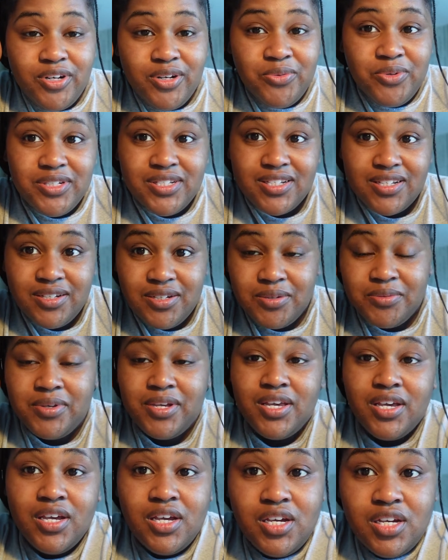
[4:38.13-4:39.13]
What's up?
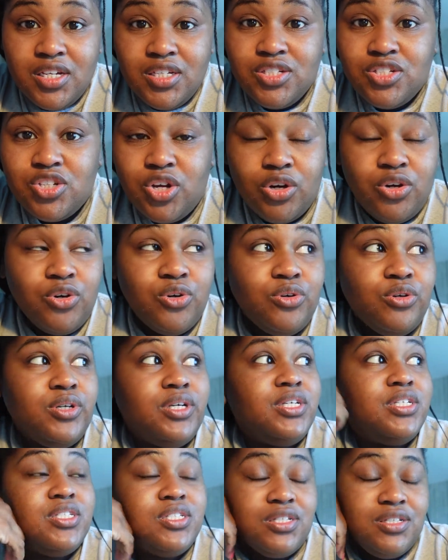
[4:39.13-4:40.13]
So
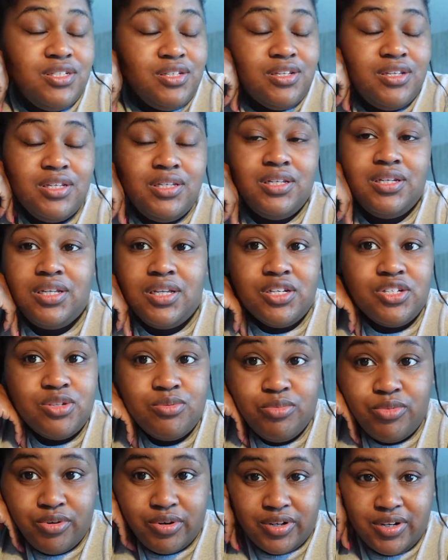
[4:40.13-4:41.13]
it's the next
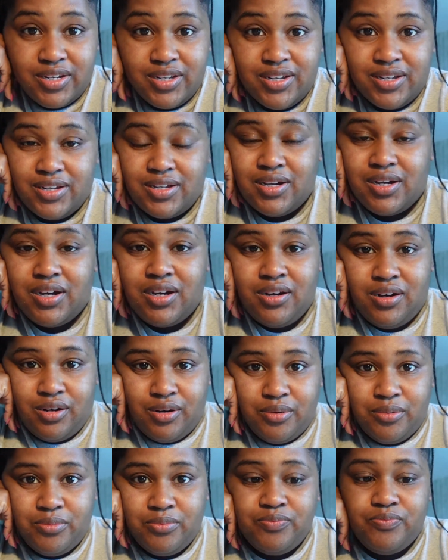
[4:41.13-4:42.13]
morning.
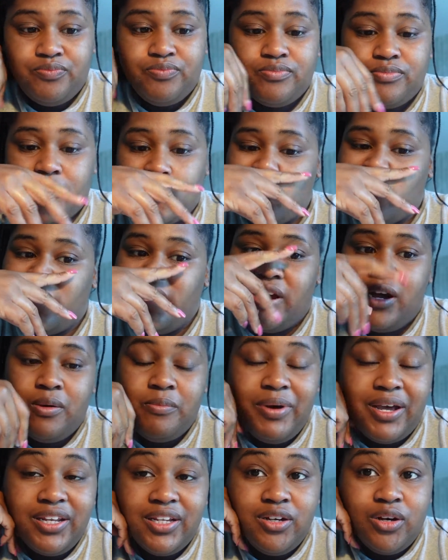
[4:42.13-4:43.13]
Um, right now I'm
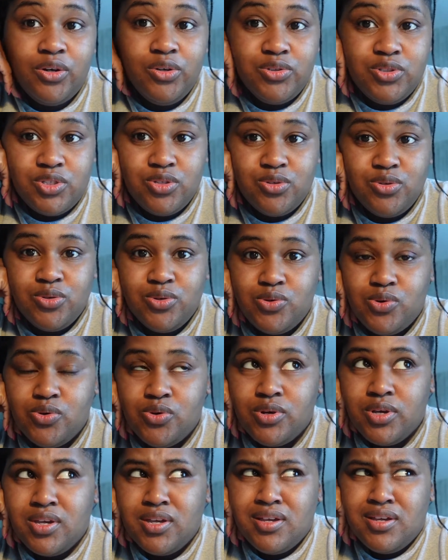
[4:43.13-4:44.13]
about to go to
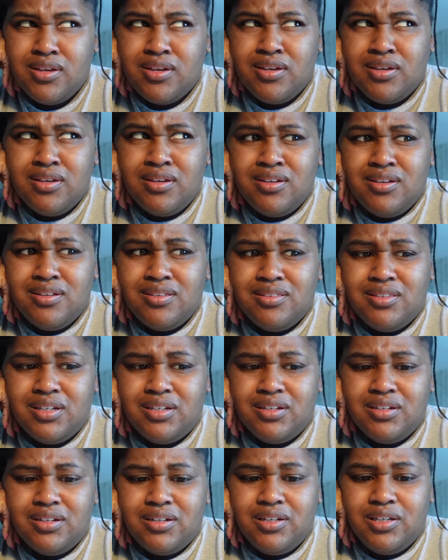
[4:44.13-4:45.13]

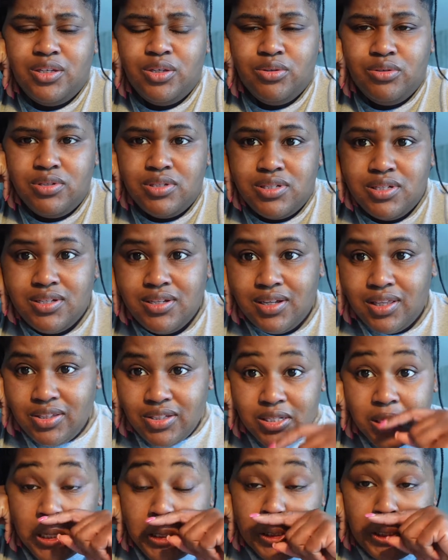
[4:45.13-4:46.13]
the Houston. I think
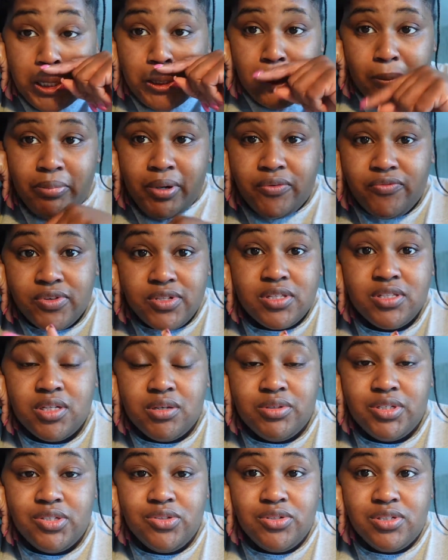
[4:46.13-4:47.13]
it's called, it's called the Breakfast
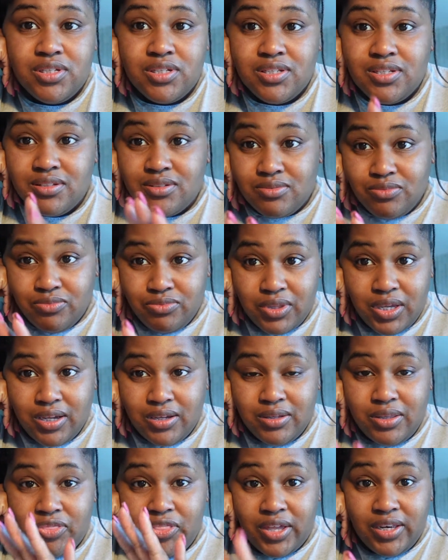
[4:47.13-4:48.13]
Club Houston. I think
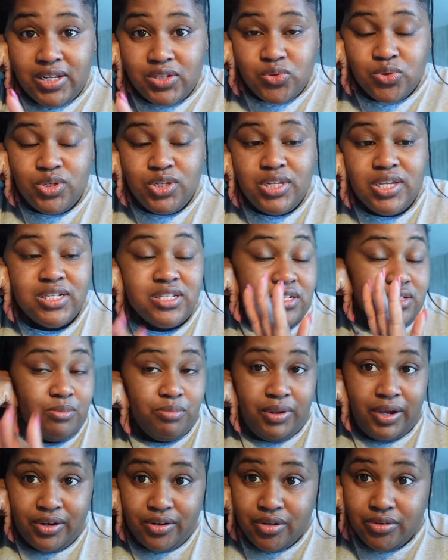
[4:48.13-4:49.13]
I think that's what it is. It's a
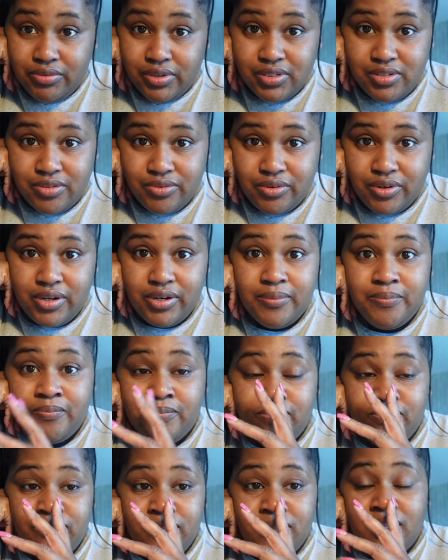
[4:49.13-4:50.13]
black-owned restaurant.
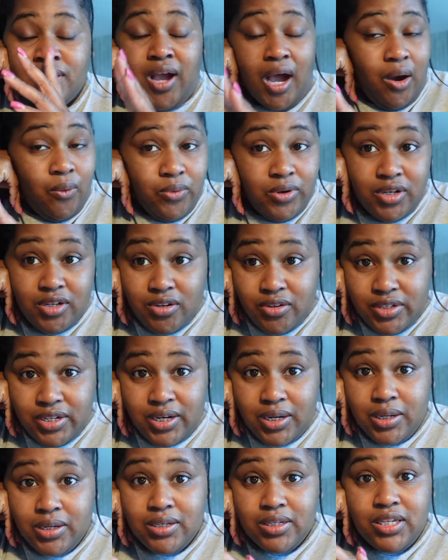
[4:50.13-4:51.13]
I want to go
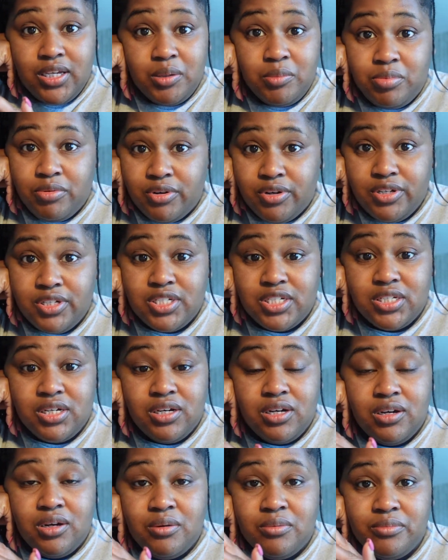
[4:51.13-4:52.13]
there and get brunch.
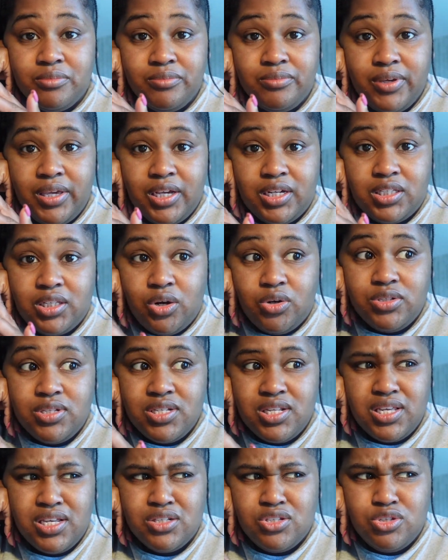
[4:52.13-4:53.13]
Um, it
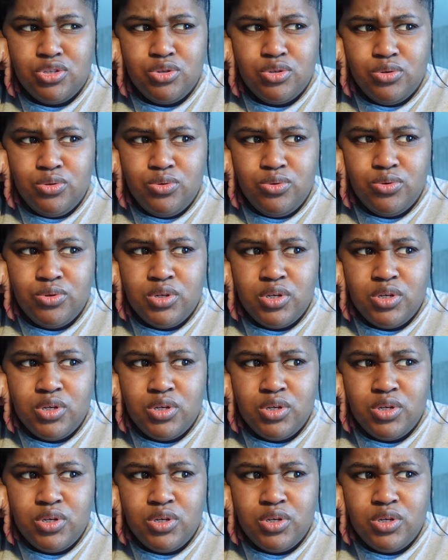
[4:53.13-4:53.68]
closes at two,